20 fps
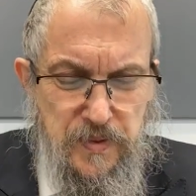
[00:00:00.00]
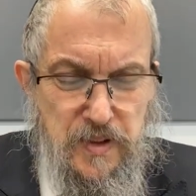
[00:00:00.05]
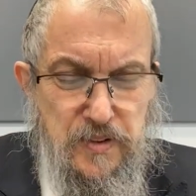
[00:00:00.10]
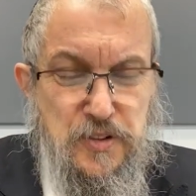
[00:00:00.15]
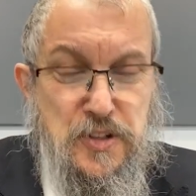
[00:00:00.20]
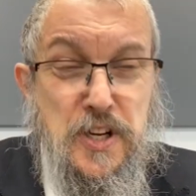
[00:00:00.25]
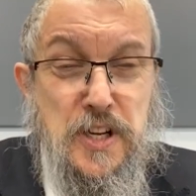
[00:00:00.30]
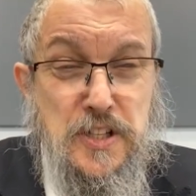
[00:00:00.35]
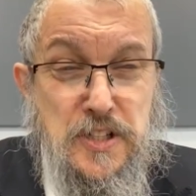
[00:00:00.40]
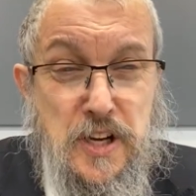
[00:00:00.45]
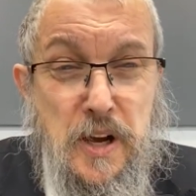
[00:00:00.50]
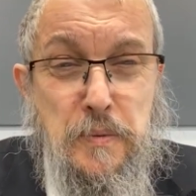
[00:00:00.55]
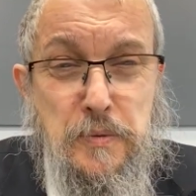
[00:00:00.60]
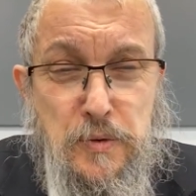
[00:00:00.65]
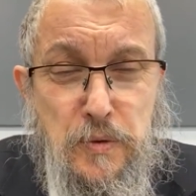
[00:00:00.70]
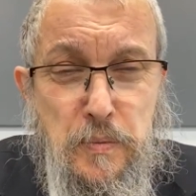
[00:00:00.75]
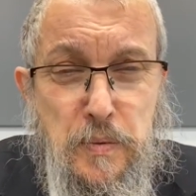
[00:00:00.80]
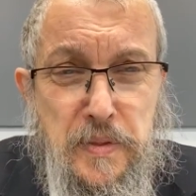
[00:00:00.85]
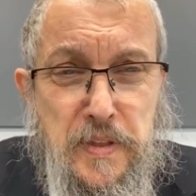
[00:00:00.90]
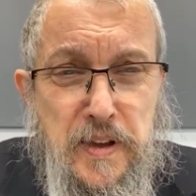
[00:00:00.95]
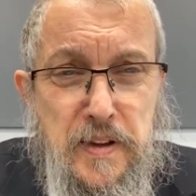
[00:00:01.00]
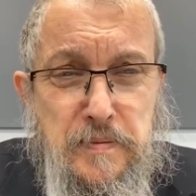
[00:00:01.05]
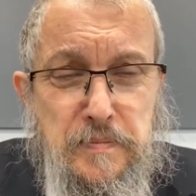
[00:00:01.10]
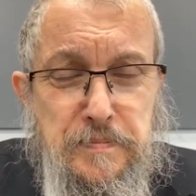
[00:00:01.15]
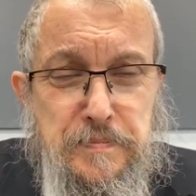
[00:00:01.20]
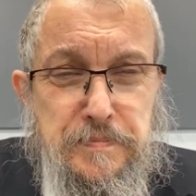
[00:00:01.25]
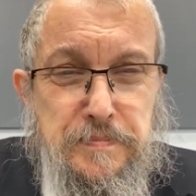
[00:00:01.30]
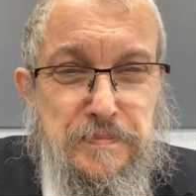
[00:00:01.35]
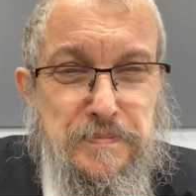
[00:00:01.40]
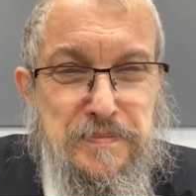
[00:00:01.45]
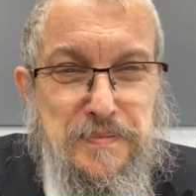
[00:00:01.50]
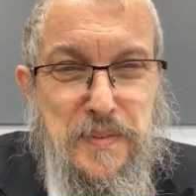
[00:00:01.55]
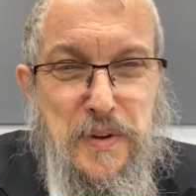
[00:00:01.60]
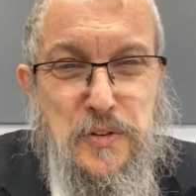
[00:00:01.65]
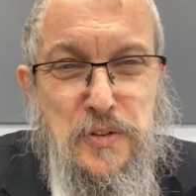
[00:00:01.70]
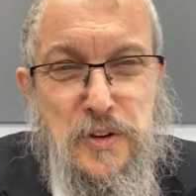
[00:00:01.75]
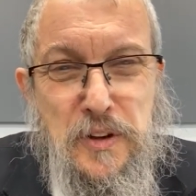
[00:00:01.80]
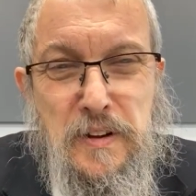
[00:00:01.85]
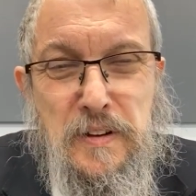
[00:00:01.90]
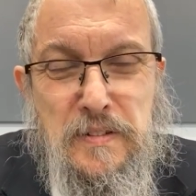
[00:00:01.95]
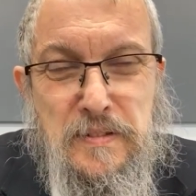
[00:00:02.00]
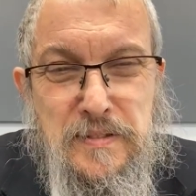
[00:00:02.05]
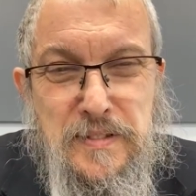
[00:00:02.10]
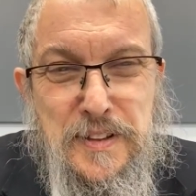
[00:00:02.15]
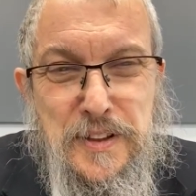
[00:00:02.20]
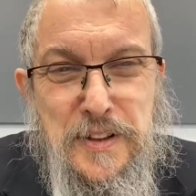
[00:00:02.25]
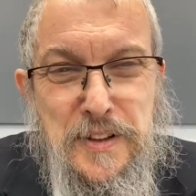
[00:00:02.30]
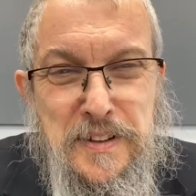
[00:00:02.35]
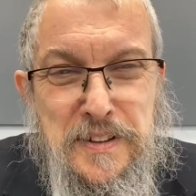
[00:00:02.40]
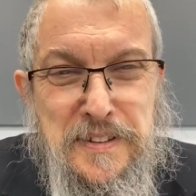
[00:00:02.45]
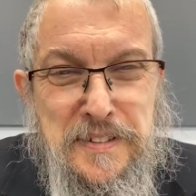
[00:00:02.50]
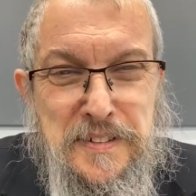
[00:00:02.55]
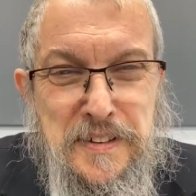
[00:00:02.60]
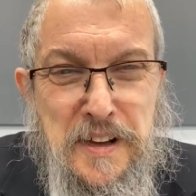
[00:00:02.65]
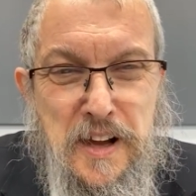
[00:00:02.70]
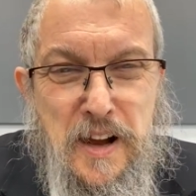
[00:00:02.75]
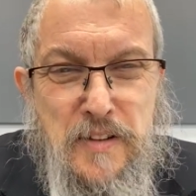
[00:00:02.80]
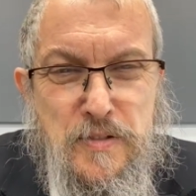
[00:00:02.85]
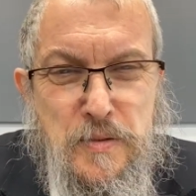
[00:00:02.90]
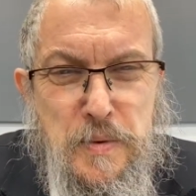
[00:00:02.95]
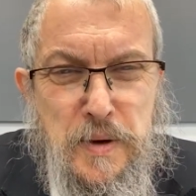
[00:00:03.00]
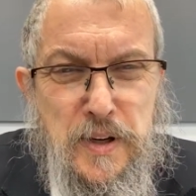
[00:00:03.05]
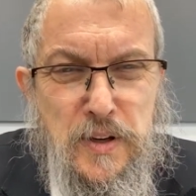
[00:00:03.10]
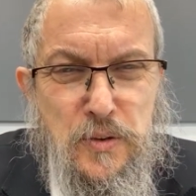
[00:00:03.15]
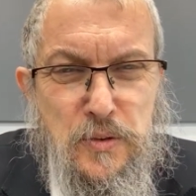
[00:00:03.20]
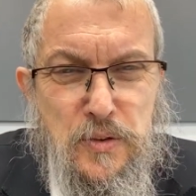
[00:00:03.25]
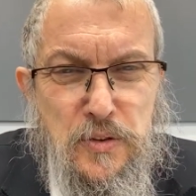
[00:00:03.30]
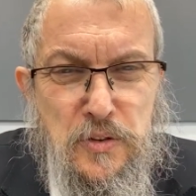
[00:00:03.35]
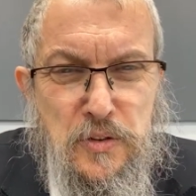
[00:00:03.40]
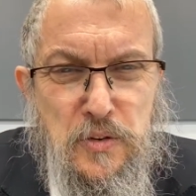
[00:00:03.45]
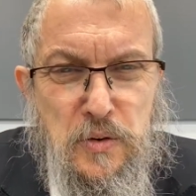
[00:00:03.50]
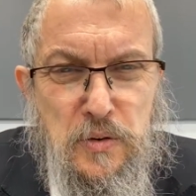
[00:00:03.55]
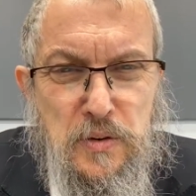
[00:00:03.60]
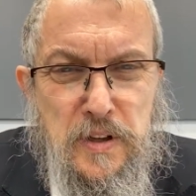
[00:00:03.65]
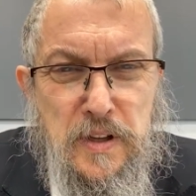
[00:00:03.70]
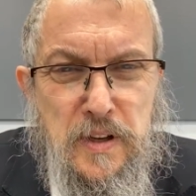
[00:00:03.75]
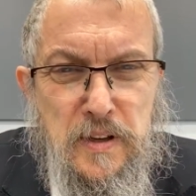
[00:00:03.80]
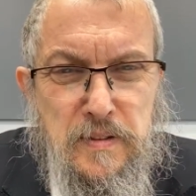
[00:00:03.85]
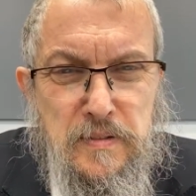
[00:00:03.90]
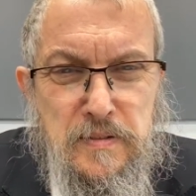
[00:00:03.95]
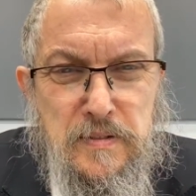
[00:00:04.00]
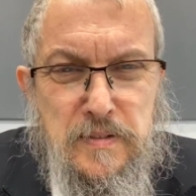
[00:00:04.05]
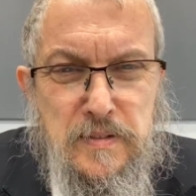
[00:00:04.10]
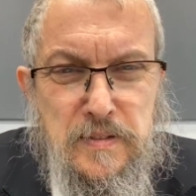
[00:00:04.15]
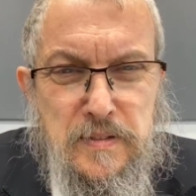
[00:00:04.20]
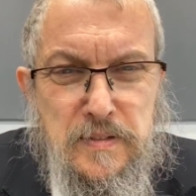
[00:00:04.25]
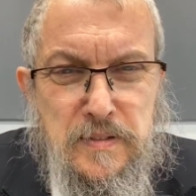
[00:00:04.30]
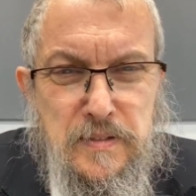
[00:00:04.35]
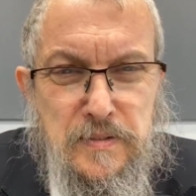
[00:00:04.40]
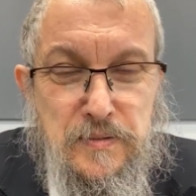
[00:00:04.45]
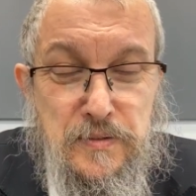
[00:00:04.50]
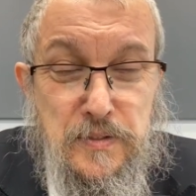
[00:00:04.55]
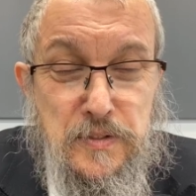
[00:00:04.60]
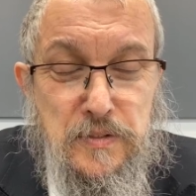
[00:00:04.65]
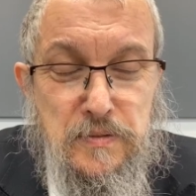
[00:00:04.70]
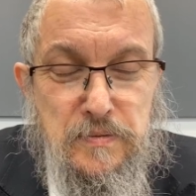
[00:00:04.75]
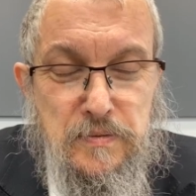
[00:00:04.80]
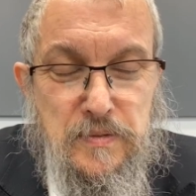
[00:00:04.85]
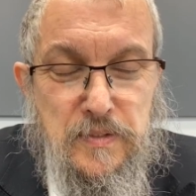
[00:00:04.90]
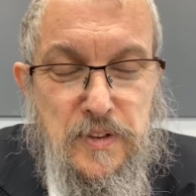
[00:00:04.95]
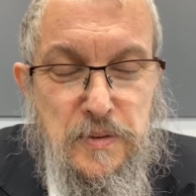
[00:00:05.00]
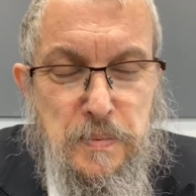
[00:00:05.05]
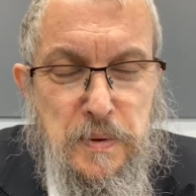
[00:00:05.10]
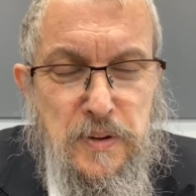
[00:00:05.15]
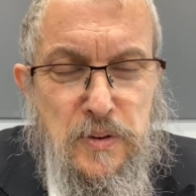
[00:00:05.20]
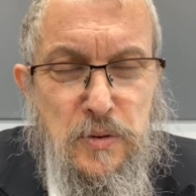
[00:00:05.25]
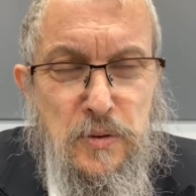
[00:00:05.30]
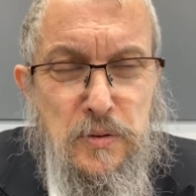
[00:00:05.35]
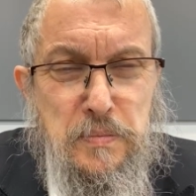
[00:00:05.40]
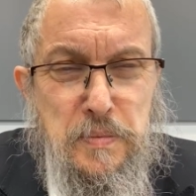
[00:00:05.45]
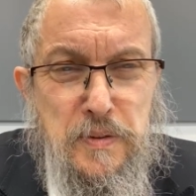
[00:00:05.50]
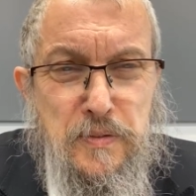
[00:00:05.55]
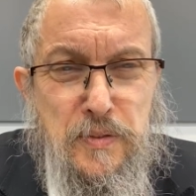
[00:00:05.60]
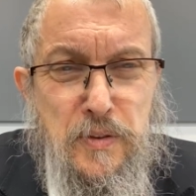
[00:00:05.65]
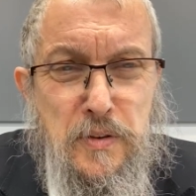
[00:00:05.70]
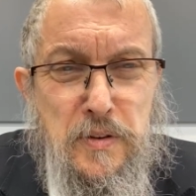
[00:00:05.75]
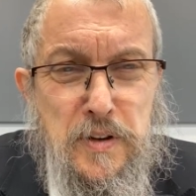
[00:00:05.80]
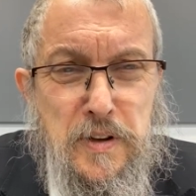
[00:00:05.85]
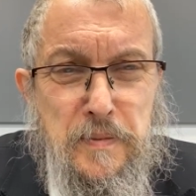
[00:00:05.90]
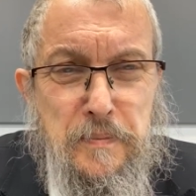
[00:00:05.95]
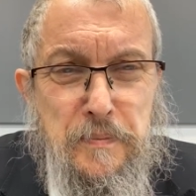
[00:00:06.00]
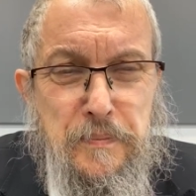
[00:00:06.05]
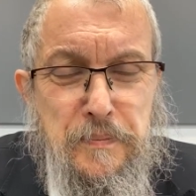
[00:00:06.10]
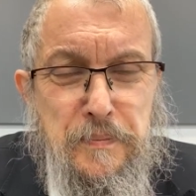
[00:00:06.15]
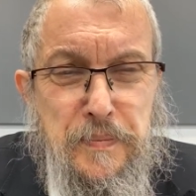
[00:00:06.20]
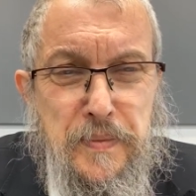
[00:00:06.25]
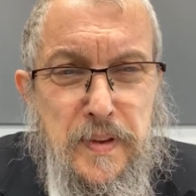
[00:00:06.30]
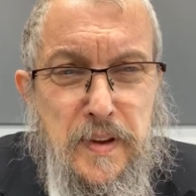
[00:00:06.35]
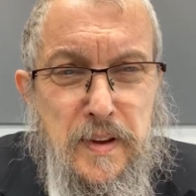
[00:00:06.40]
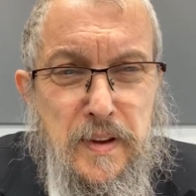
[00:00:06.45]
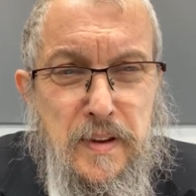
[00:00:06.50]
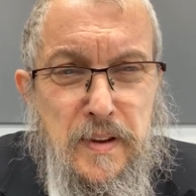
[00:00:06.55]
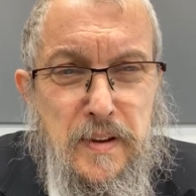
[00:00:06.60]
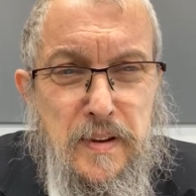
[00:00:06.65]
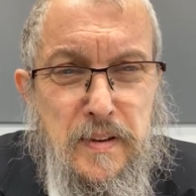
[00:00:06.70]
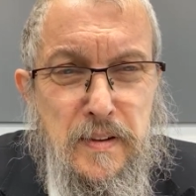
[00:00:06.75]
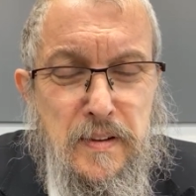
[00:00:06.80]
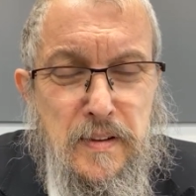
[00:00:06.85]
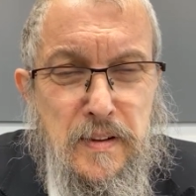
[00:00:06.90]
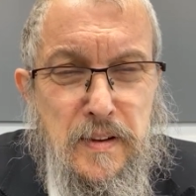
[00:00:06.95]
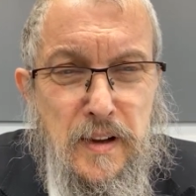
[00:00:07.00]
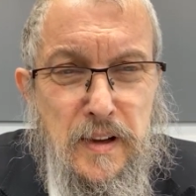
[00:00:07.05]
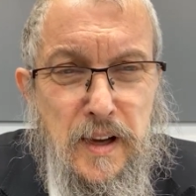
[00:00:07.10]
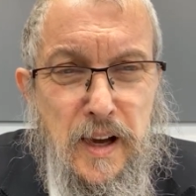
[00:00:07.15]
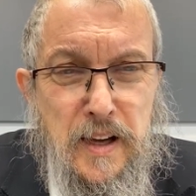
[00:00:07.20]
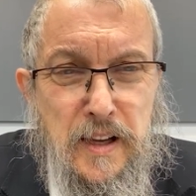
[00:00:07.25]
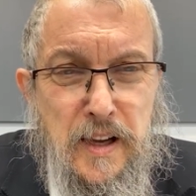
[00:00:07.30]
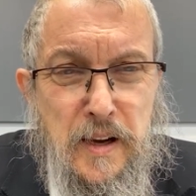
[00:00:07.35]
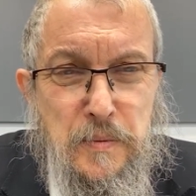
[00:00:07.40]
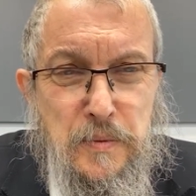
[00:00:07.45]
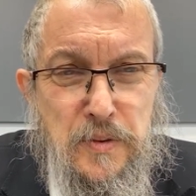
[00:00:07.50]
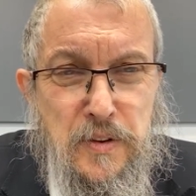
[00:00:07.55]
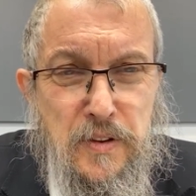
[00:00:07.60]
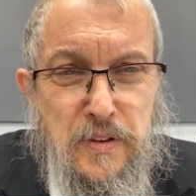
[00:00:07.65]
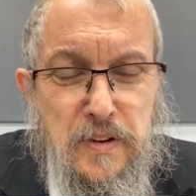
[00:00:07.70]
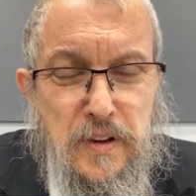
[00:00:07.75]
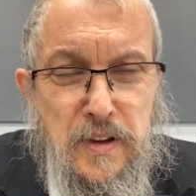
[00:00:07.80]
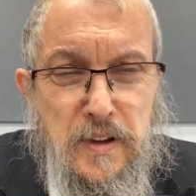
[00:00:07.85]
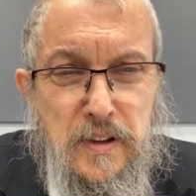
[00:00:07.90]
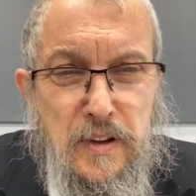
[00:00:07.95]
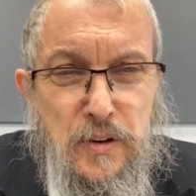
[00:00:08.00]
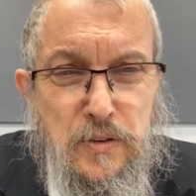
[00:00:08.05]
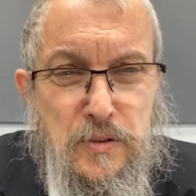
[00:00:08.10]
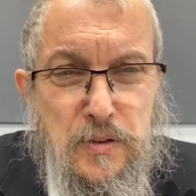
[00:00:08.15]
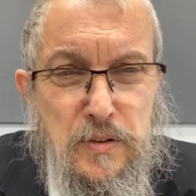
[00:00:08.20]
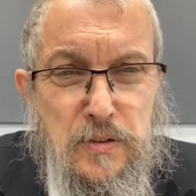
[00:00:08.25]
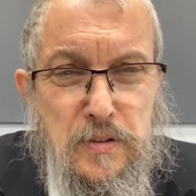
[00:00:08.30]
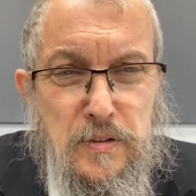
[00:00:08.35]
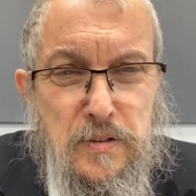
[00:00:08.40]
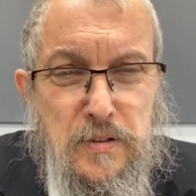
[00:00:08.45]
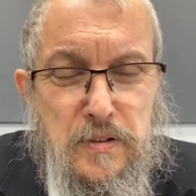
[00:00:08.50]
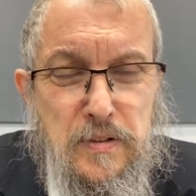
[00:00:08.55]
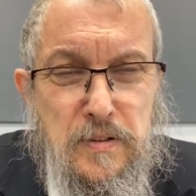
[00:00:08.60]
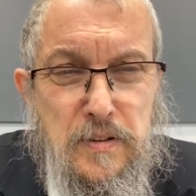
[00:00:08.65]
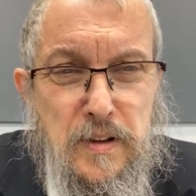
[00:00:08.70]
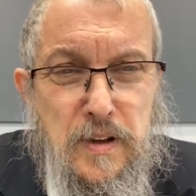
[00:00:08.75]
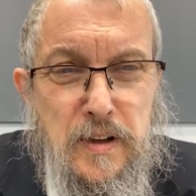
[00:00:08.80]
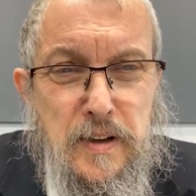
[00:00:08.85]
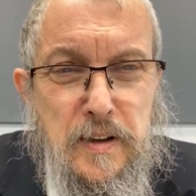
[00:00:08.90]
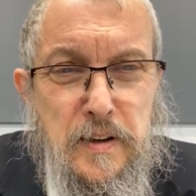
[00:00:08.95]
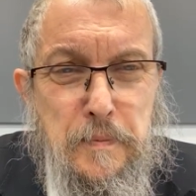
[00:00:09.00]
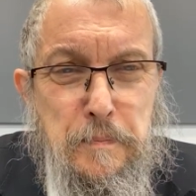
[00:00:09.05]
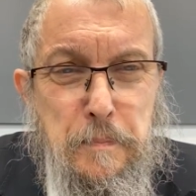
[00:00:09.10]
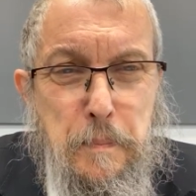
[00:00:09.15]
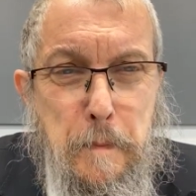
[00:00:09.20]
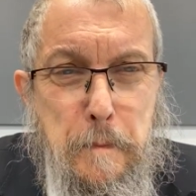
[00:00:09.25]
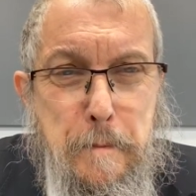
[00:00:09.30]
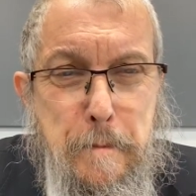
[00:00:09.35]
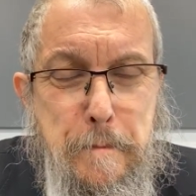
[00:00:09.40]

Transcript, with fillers: As change comes from within. As you, everybody knows the story. It's been told before. A guy comes to the local um,